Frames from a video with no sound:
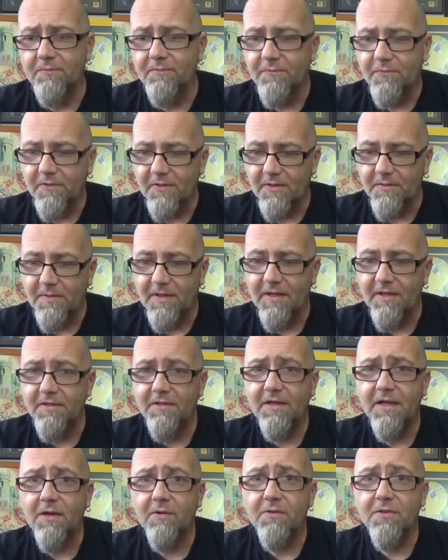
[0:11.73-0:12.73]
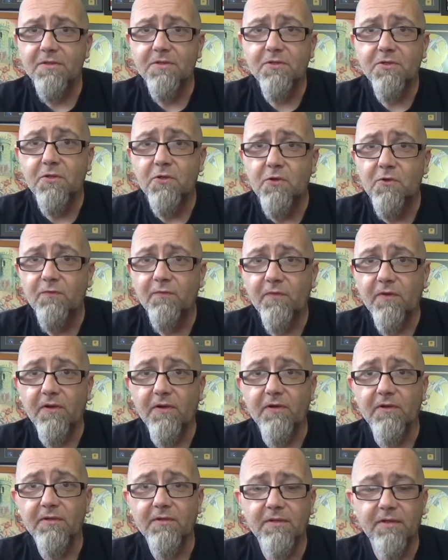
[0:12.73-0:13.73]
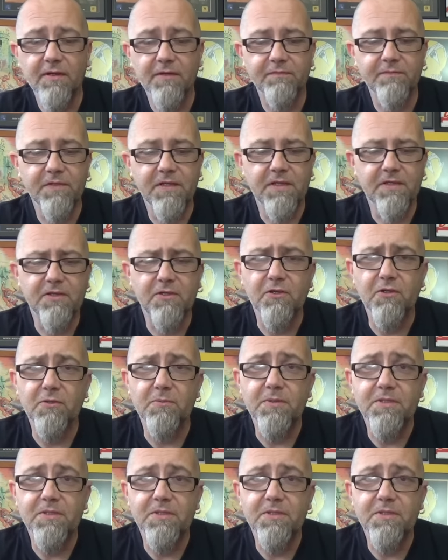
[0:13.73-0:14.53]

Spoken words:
I'm going to be hitting you out with a twofer of DQ.